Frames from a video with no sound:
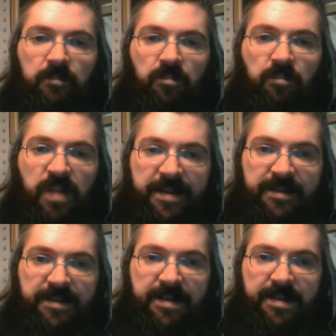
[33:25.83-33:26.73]
But
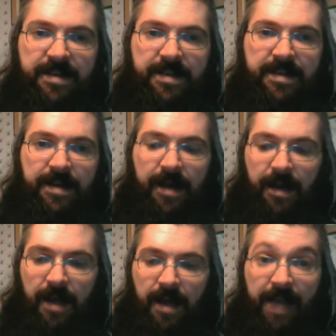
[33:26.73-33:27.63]

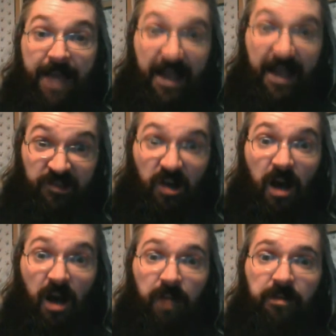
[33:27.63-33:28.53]
at that
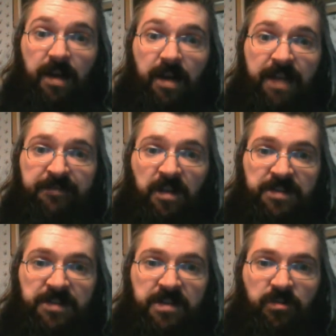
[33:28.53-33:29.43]
job, I
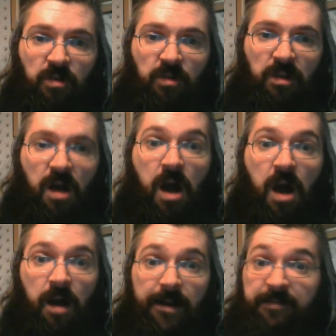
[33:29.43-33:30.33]
felt under
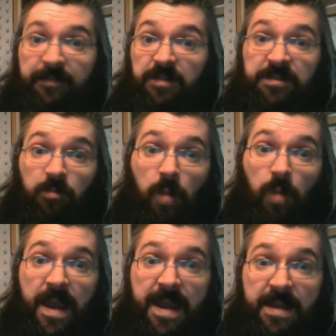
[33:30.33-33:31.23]

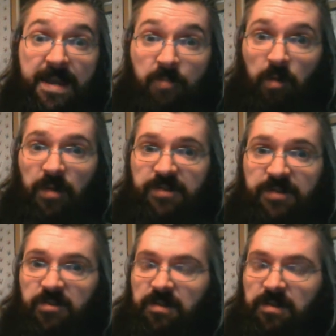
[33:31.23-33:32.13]
way more
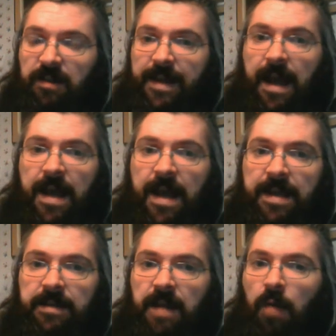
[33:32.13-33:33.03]
pressure. Like,
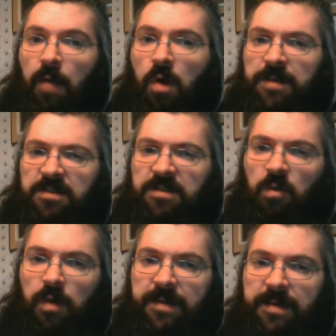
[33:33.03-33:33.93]
I wanted to
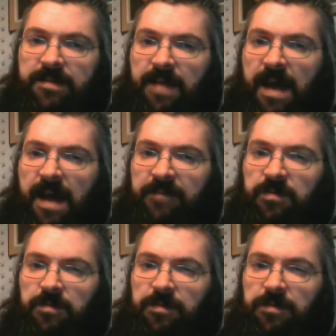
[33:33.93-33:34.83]
quit
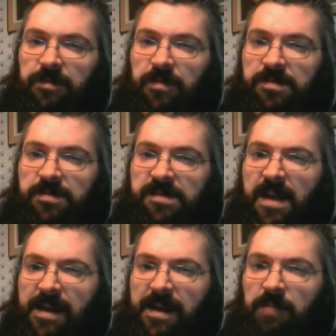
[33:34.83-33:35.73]
after the first
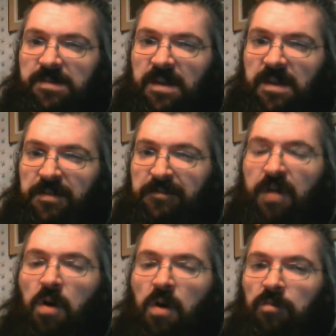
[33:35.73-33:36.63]
night I was on the
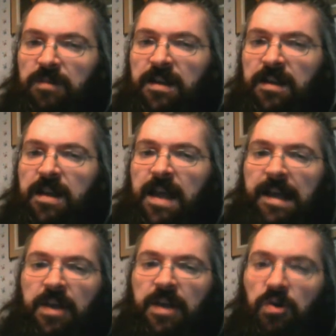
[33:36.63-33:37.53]
phone, and
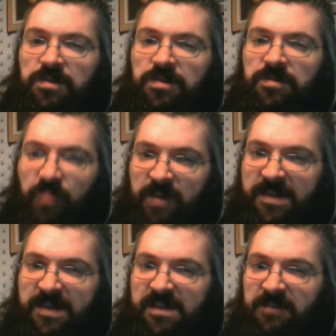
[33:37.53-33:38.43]
I couldn't bring
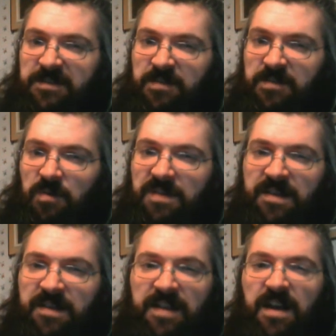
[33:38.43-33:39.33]
myself to do it.
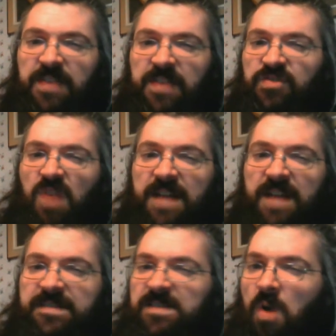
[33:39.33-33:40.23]
And I tried
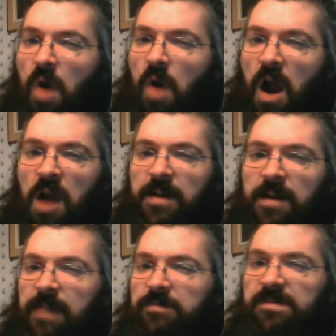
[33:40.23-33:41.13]
so hard.
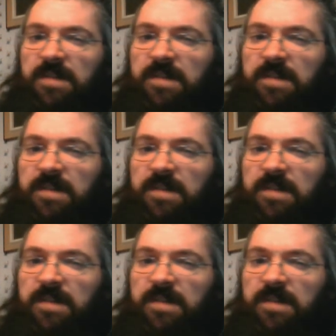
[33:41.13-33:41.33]
I was.